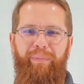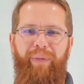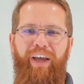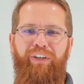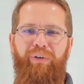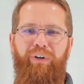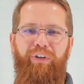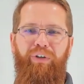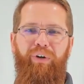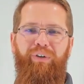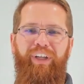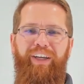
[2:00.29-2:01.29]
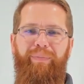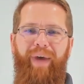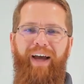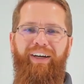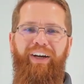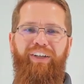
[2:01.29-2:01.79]
Make sure your lead
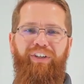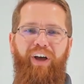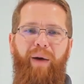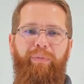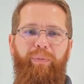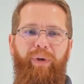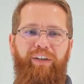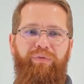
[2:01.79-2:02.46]
magnet is optimized for